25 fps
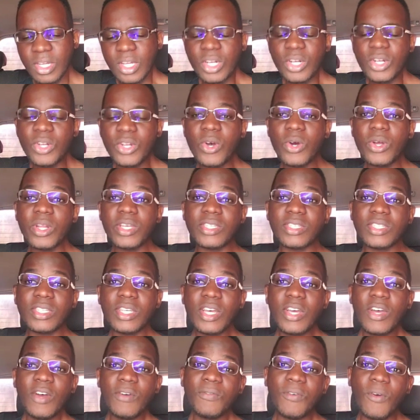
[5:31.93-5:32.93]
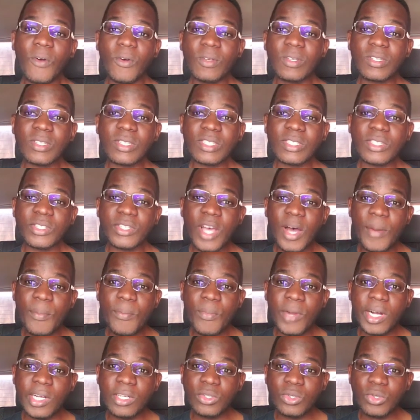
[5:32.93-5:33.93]
Notice, for
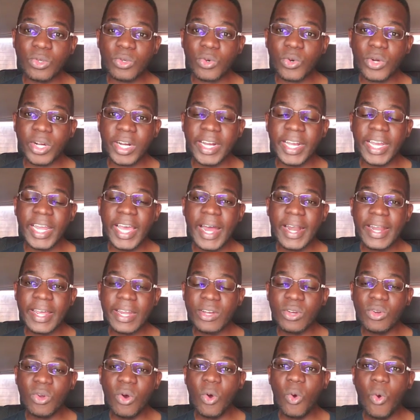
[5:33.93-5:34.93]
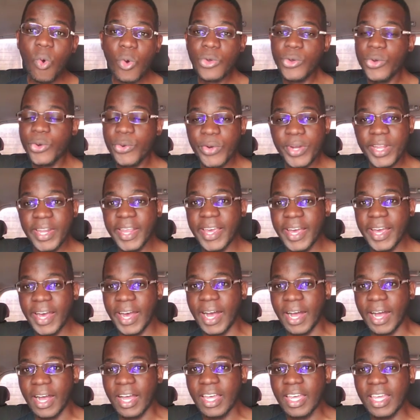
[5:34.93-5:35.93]
someone to clearly know who you really
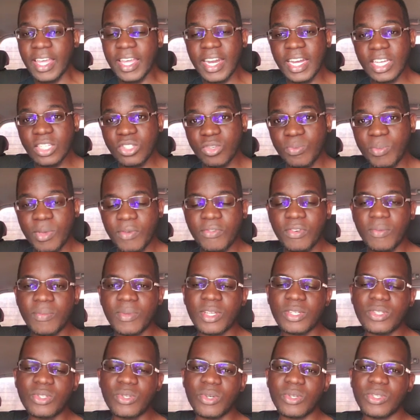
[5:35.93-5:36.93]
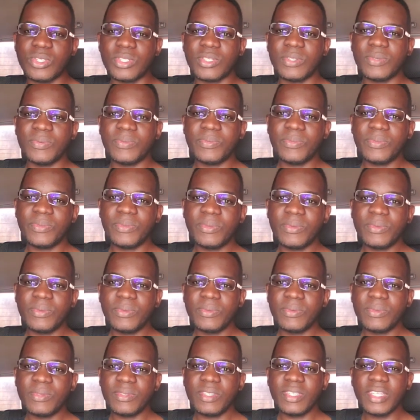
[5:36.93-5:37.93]
are, it has to be from the source.
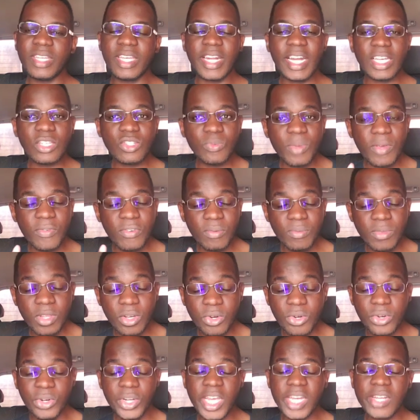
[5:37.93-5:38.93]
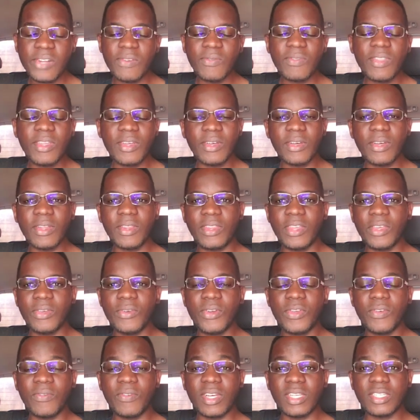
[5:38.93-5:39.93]
It has to be from the creator of the, the
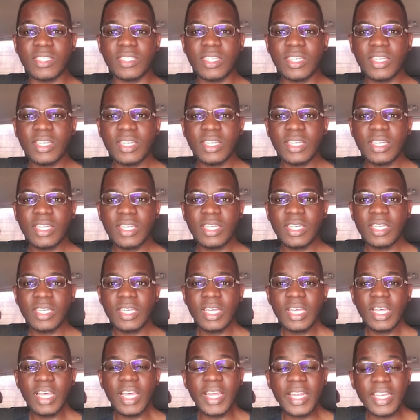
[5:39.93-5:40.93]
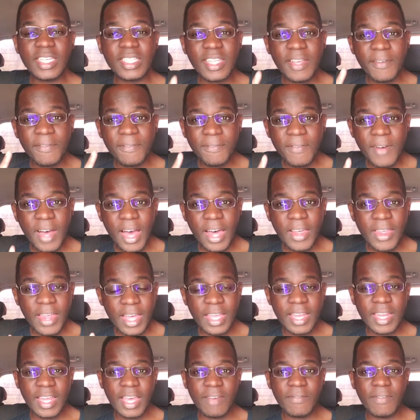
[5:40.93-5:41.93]
universe. It is the Father
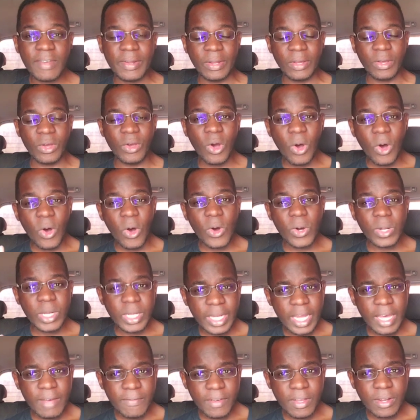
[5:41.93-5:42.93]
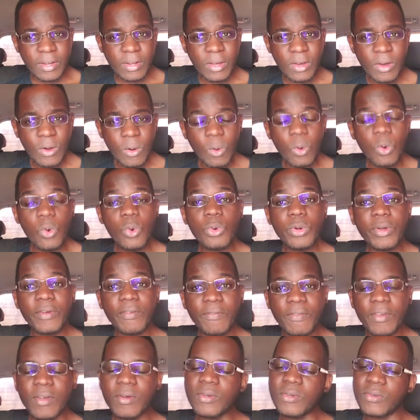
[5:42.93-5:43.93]
in heaven, God in heaven, who
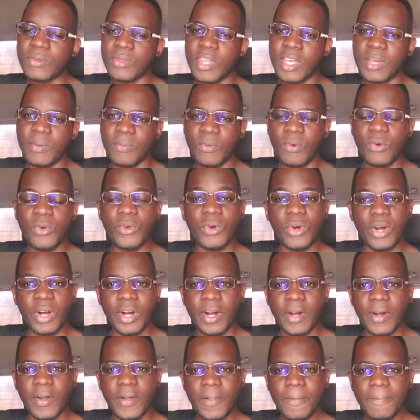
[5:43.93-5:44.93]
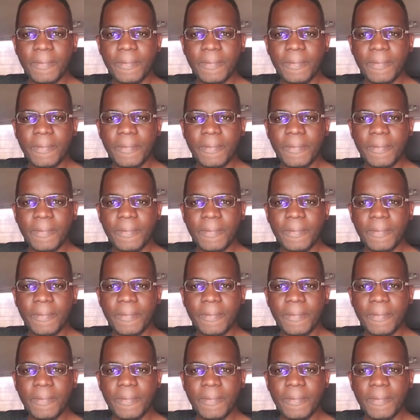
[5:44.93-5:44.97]
revealed to them who you are.